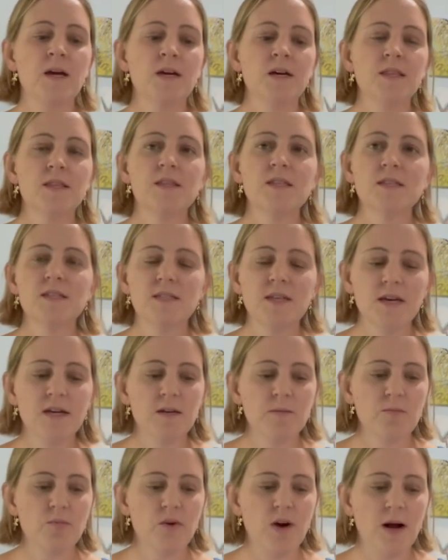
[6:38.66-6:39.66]
The
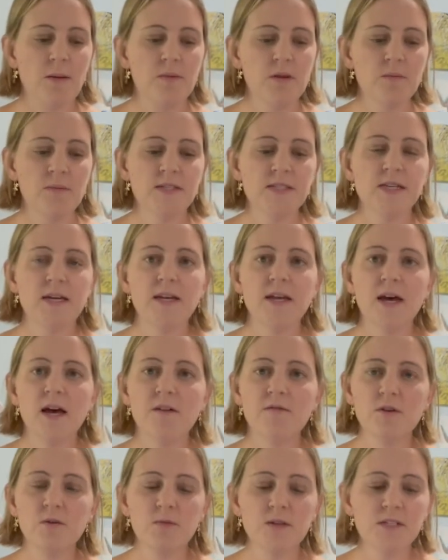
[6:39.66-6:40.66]
second problem is that
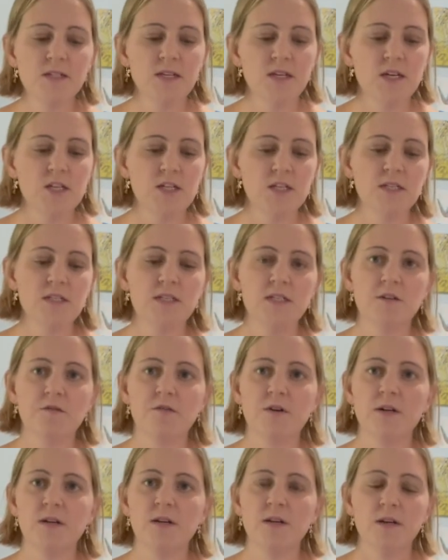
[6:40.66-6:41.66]
everyone's kitchen is
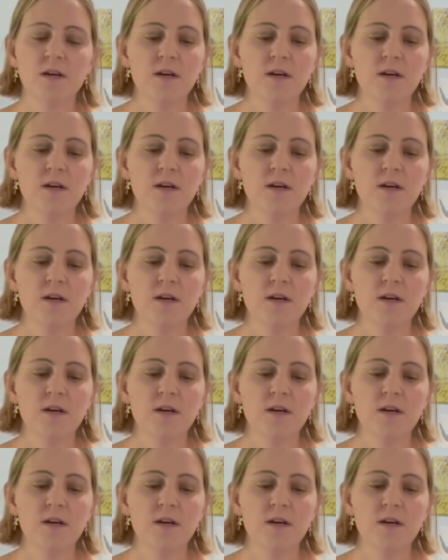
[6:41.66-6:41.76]
different.